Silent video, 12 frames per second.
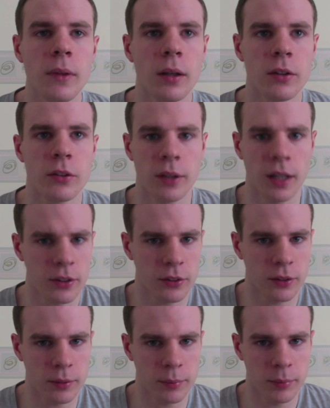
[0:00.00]
So that's
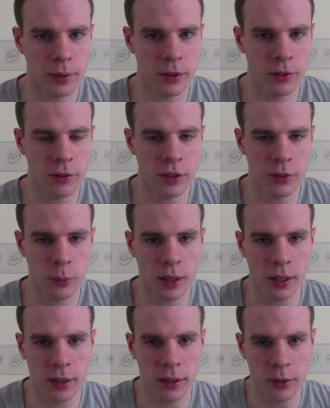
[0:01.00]
another reason
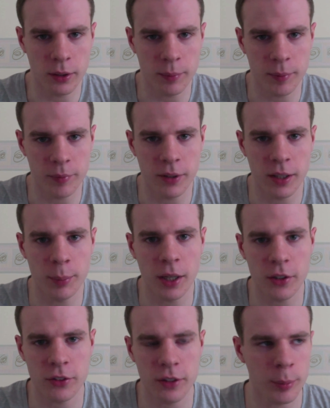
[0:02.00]
why I'm very
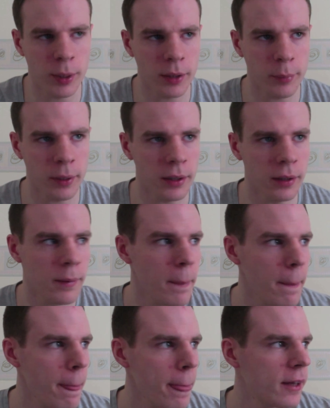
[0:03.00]
passionate about my
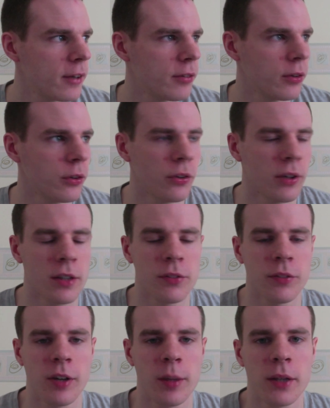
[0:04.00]
fundraising
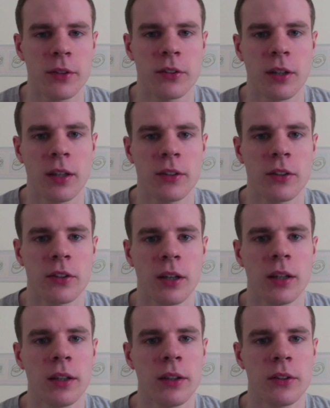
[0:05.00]
for MS Society
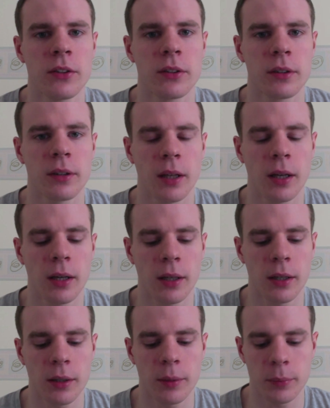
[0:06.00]
Scotland,
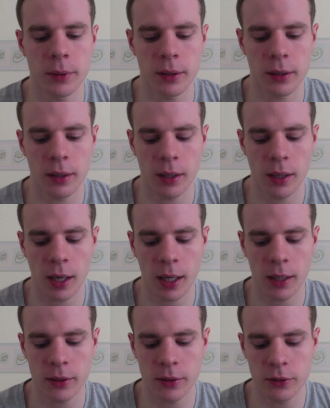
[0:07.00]

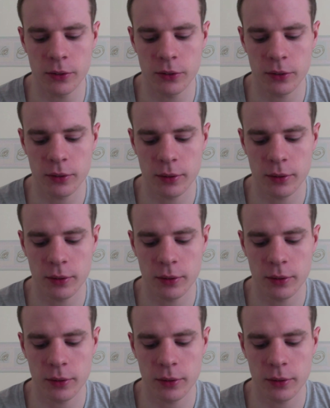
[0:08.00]
and